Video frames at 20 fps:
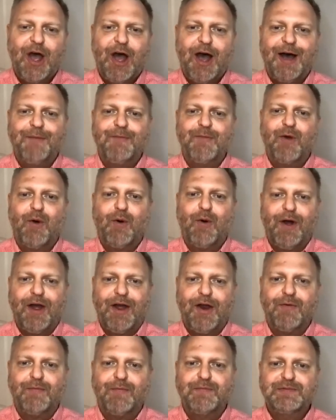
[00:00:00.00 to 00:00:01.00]
um,
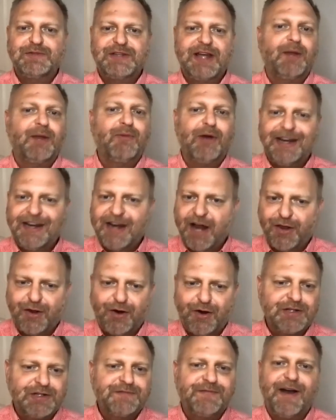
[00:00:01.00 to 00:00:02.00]
you know, celebrating others,